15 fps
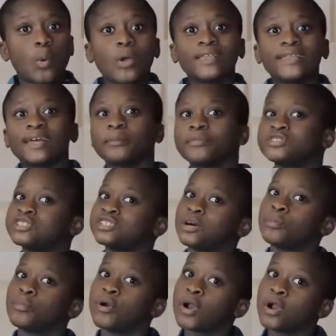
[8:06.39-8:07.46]
When databases
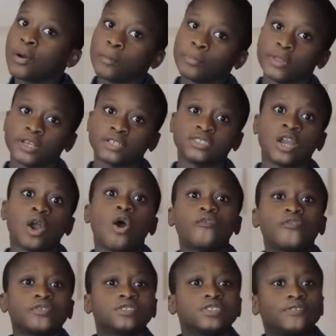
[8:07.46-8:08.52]
are more complex, they are
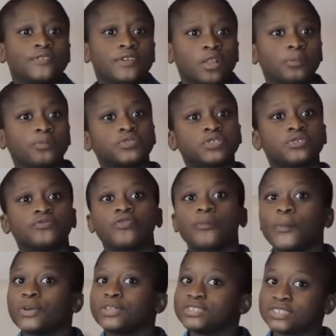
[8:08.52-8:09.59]
often developed using
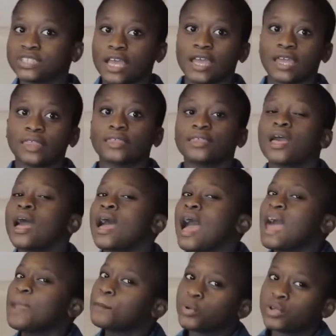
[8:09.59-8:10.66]
formal designs
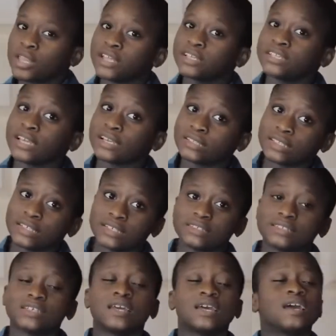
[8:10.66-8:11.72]
and modeling
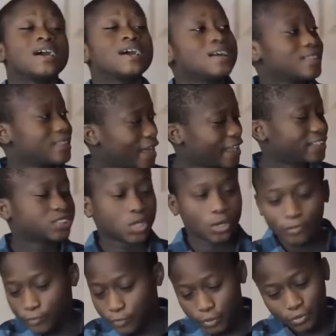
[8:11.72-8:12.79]
techniques. That's
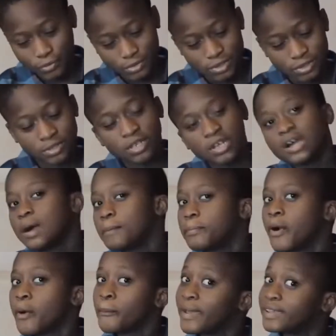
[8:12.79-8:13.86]
confusing.
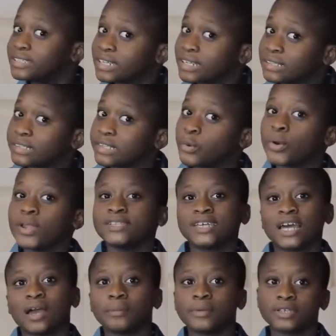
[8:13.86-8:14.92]
Well, basically, what
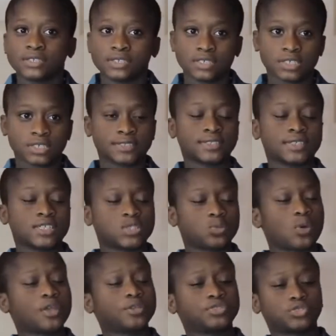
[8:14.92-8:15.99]
a database is
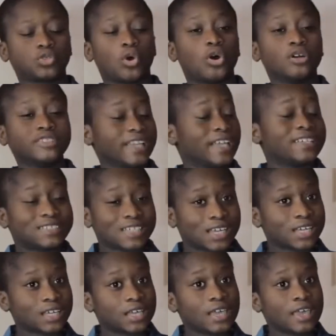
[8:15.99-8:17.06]
where you store
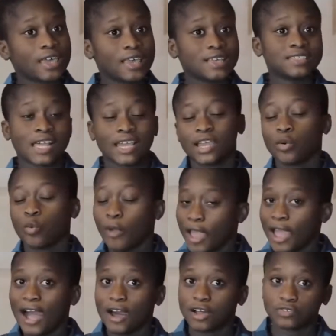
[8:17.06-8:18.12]
data. It's like a
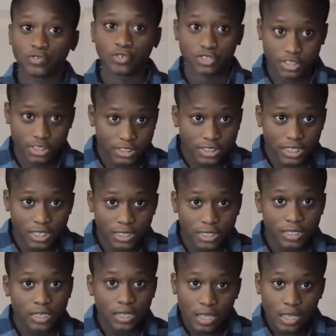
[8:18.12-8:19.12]
warehouse for data.